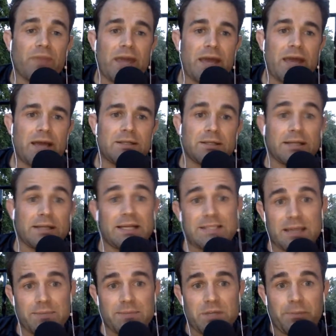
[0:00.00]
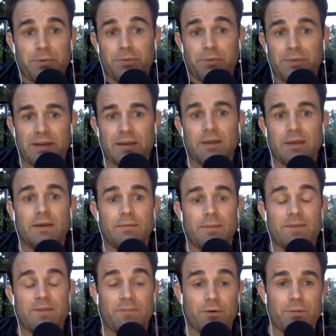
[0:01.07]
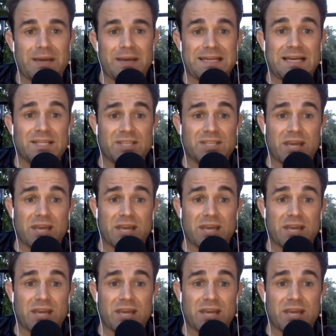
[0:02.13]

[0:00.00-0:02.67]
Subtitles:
And a lot of times I'll put my phone in my desk